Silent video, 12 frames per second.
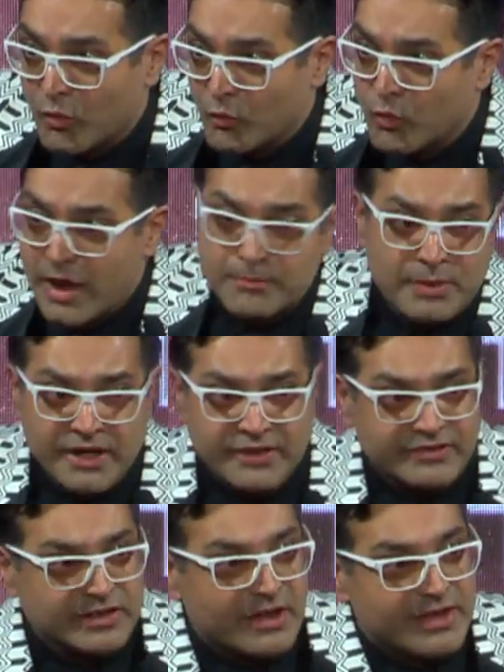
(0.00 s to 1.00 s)
one
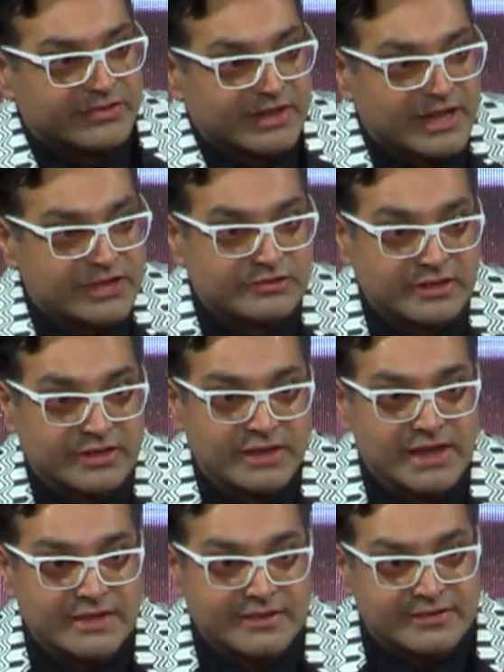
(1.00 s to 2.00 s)
person in isolation.
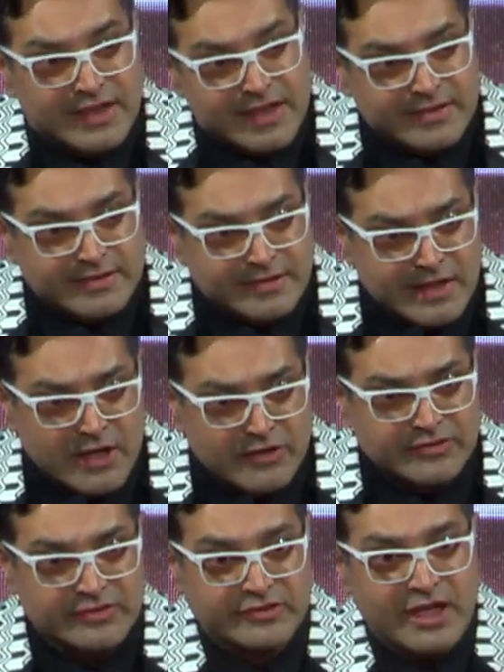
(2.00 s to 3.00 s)
It is our
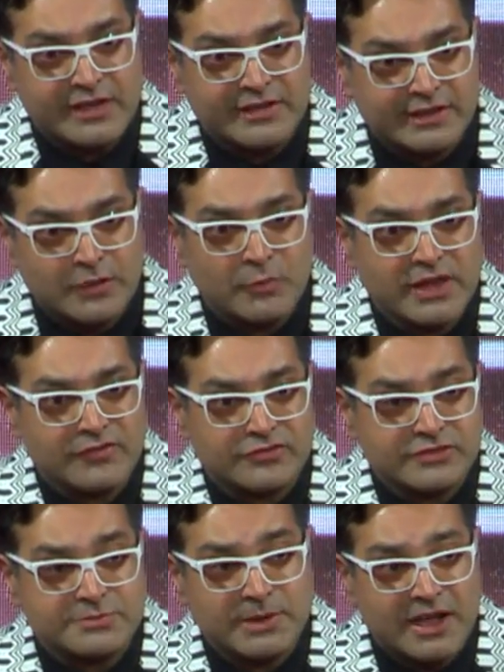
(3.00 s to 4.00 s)
society that we have
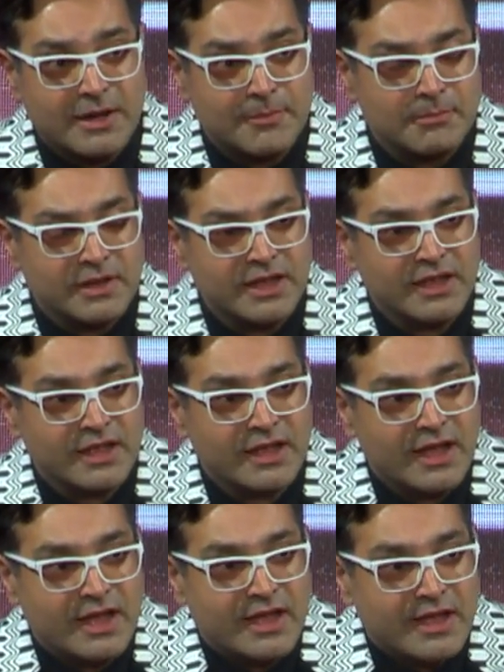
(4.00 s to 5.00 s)
just become
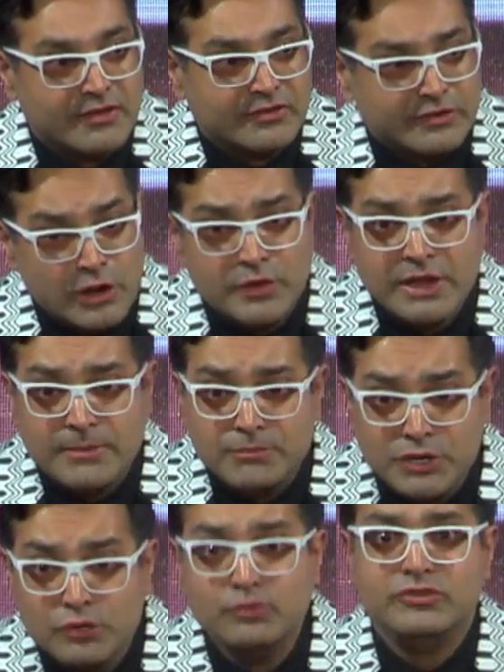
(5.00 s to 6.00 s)
so
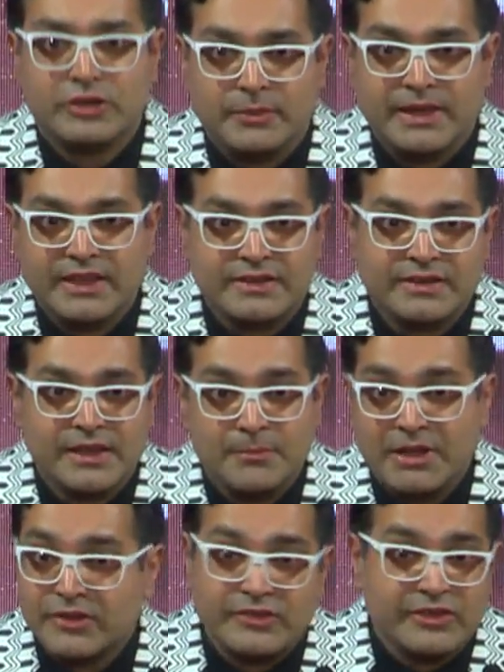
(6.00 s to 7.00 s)
immune to it
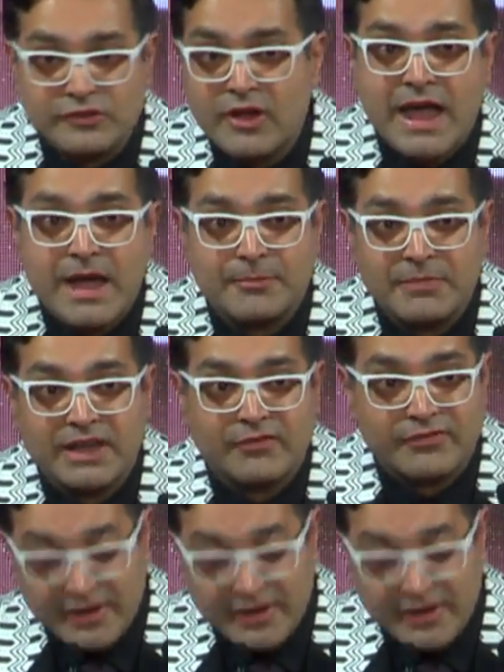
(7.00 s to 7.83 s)
because it's not happening in